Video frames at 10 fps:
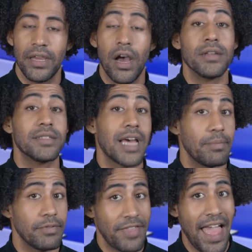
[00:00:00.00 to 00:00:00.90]
On
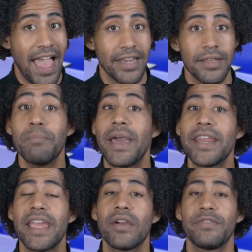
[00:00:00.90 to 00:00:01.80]
top of that,
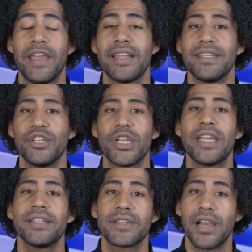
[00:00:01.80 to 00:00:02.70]
Medicare Advantage
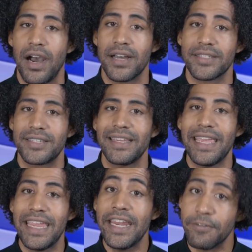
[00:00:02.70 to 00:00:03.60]
is cost
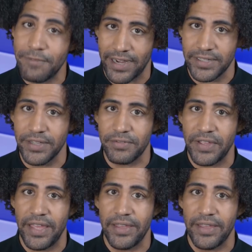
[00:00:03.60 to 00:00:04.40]
ineffective.